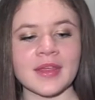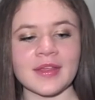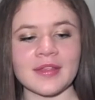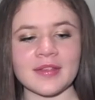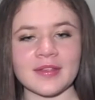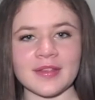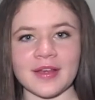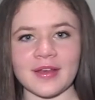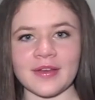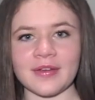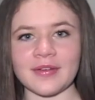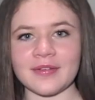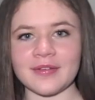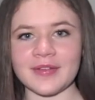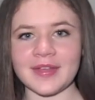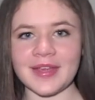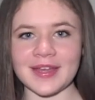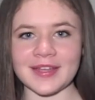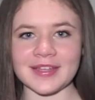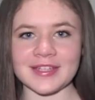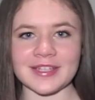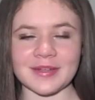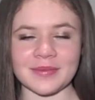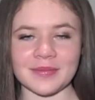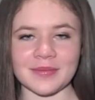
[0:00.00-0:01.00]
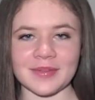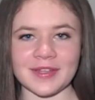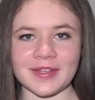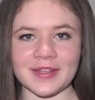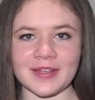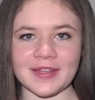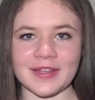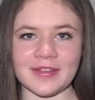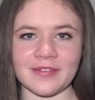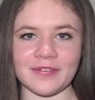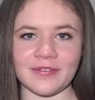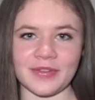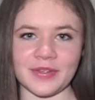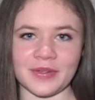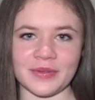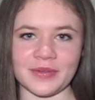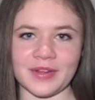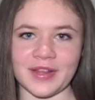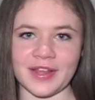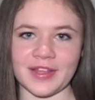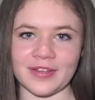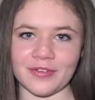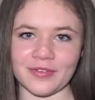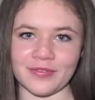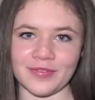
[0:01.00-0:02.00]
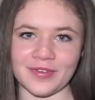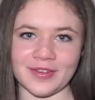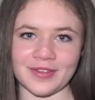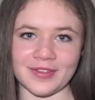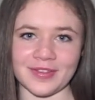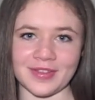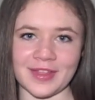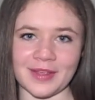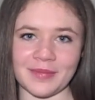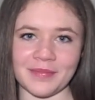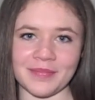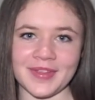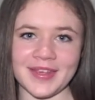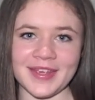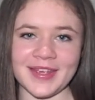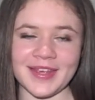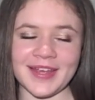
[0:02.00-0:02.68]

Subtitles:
So yeah, tell me if you'd like reviews on them.